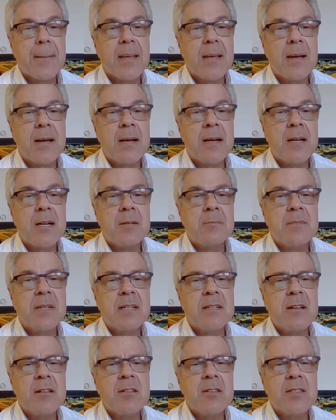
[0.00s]

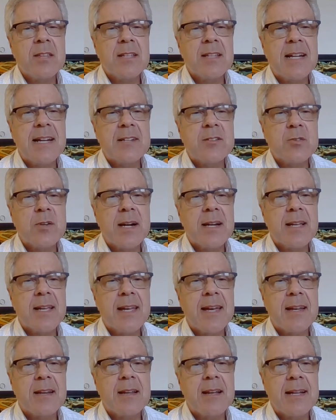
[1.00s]
Another thing that I try to
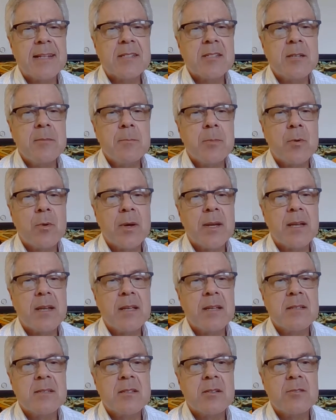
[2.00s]
get at some point
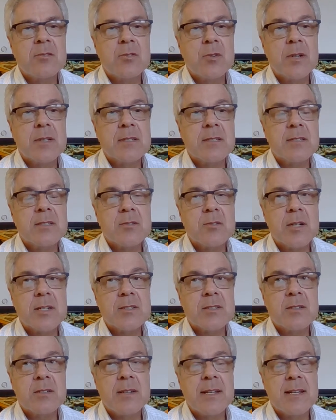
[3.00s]
is their drug
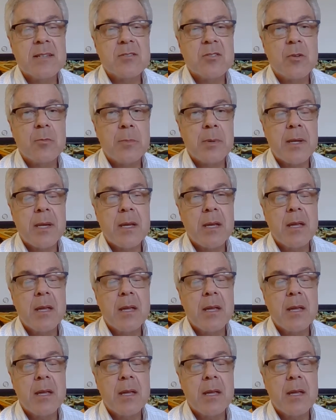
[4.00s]
destruction SOP.